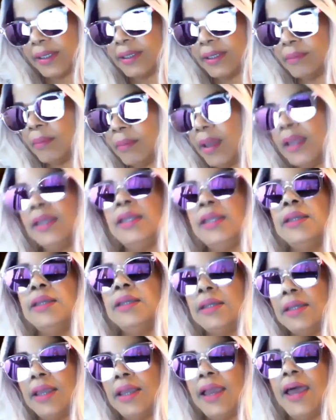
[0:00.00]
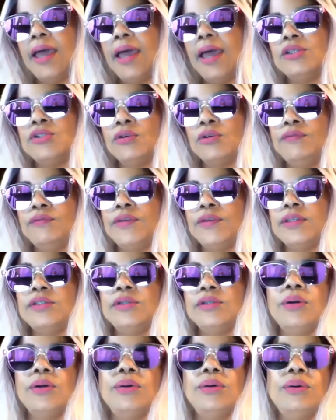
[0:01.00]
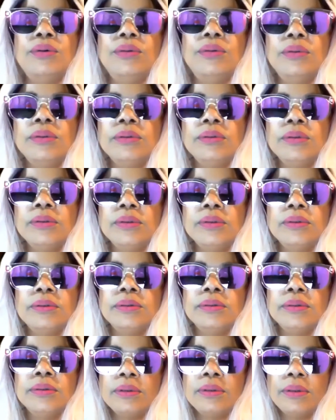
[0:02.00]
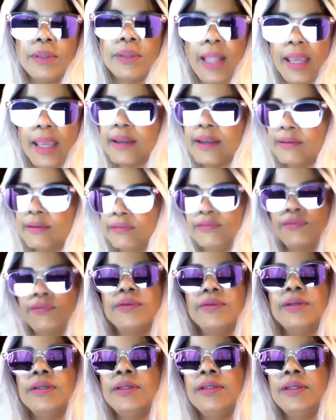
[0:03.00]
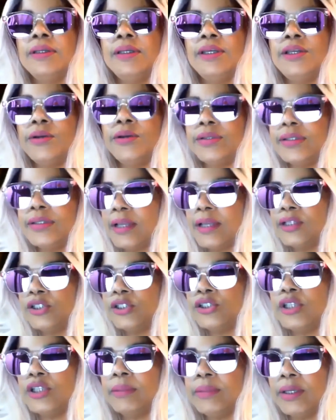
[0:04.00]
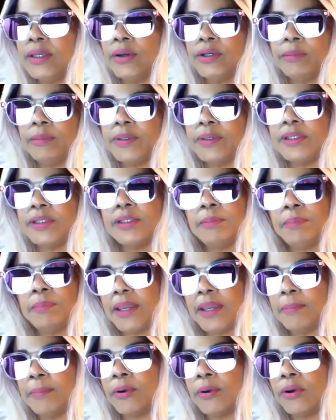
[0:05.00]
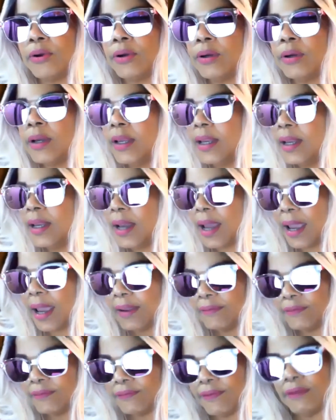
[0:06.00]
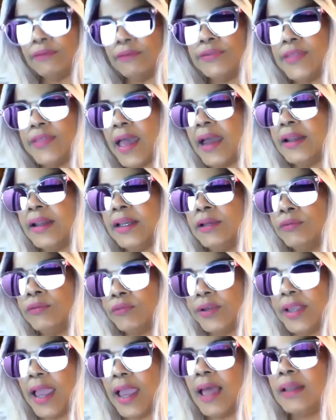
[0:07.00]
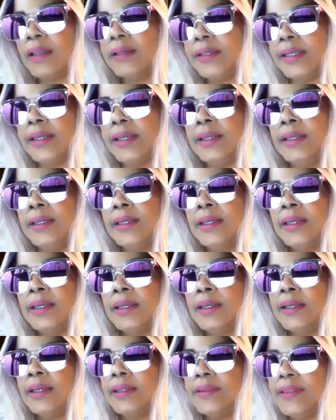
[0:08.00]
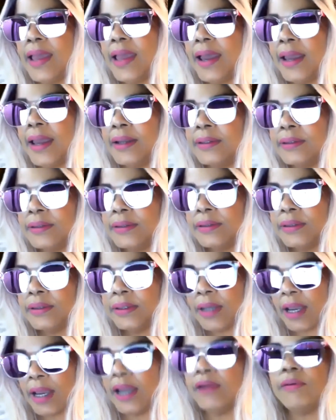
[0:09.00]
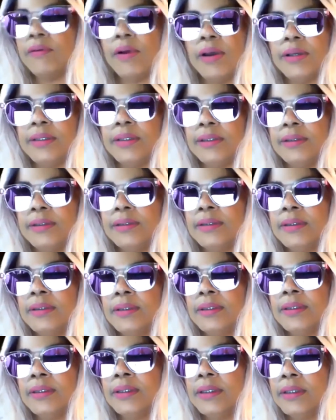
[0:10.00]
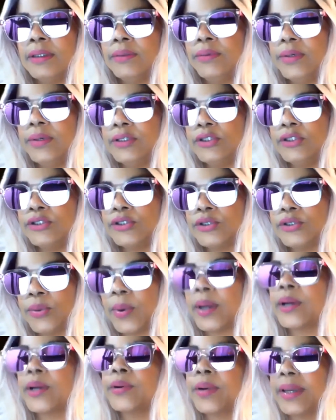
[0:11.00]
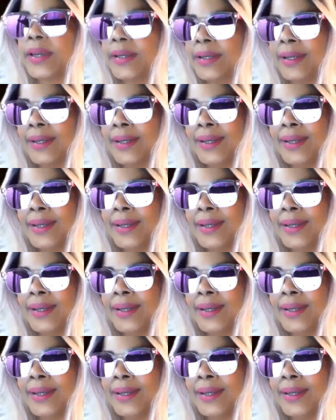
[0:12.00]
in my actual physical life. You know, it's not just something on a piece of paper. I felt that in reality, that Chiron was squaring